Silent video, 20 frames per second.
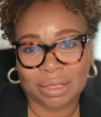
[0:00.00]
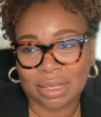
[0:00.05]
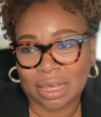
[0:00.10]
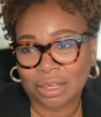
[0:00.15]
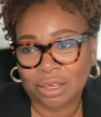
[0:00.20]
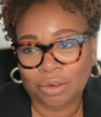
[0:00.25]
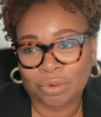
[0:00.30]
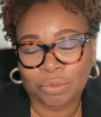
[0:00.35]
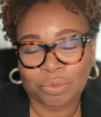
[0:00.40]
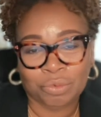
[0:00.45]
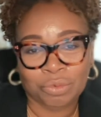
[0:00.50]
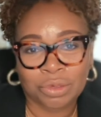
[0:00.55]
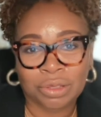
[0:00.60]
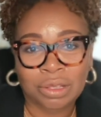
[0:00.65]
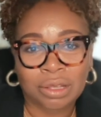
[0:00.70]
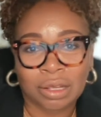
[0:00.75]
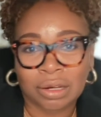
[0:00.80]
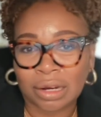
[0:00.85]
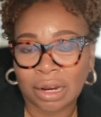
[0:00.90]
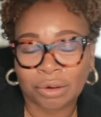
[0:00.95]
that
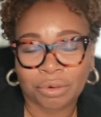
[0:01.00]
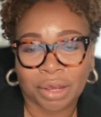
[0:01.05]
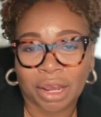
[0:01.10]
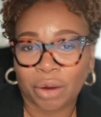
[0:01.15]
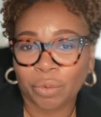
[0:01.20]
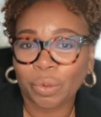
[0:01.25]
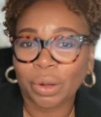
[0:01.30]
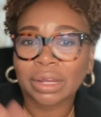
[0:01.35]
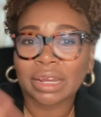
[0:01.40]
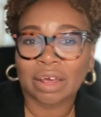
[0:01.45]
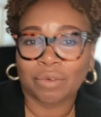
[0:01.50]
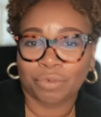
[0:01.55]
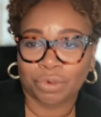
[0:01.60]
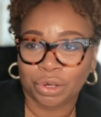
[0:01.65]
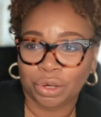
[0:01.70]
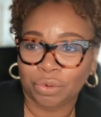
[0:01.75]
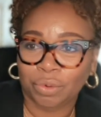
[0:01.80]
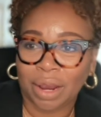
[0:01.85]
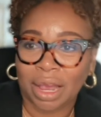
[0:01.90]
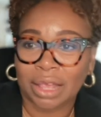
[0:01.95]
I don't care what level
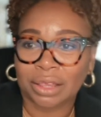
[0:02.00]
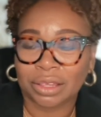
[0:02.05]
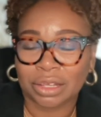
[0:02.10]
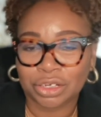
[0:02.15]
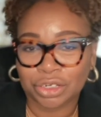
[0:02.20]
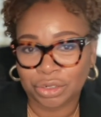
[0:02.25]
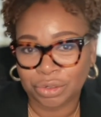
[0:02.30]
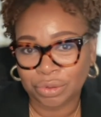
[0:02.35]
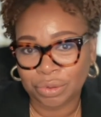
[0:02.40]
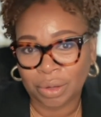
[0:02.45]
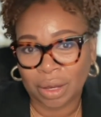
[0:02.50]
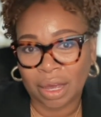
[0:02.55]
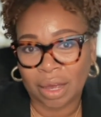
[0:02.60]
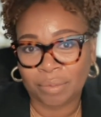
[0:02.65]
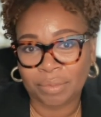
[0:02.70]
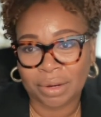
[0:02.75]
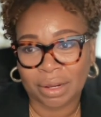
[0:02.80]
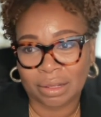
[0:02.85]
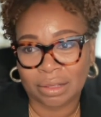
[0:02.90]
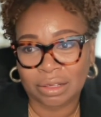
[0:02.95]
you were at, that you
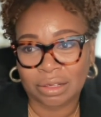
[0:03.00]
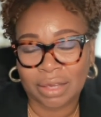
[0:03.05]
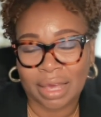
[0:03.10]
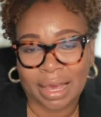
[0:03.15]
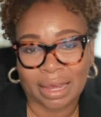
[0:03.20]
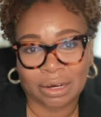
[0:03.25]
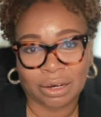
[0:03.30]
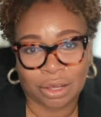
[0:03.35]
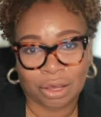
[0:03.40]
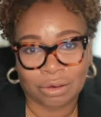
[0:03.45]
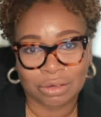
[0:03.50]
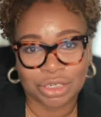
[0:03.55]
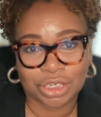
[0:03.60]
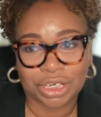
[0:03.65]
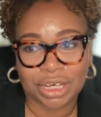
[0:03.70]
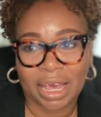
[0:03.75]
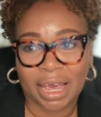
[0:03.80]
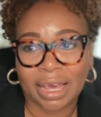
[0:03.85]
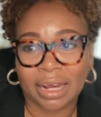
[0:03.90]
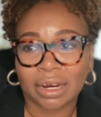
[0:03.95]
can't
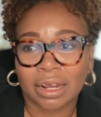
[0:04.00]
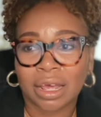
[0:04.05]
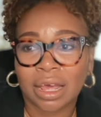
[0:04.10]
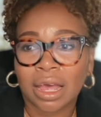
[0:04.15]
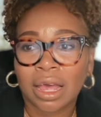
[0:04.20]
negotiate.